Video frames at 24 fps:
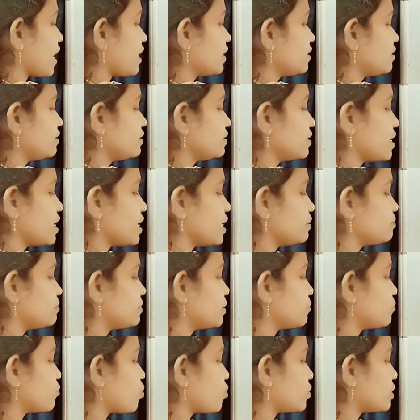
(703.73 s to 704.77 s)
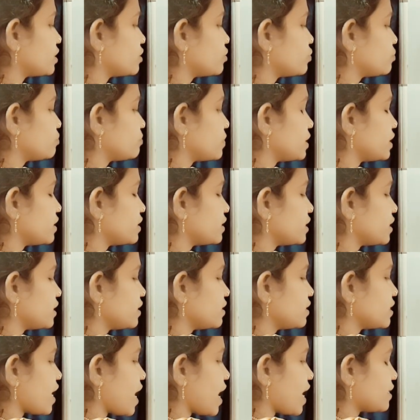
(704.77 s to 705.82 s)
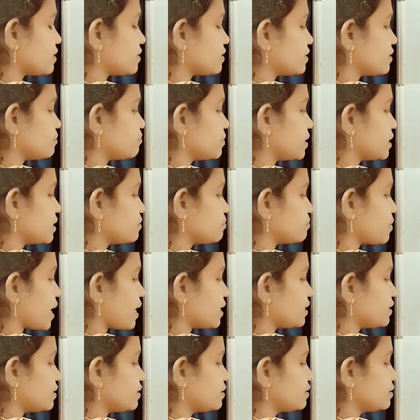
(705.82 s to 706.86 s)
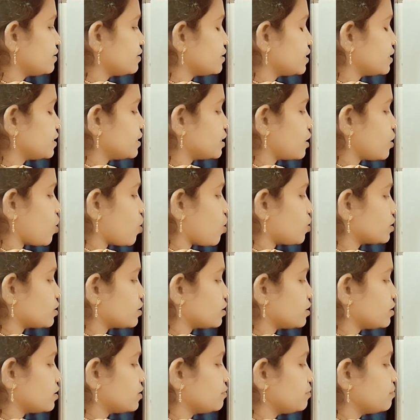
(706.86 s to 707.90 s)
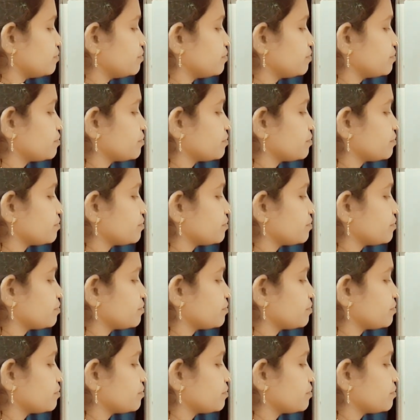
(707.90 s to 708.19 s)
can help the body to maintain acid-base balance in the long term.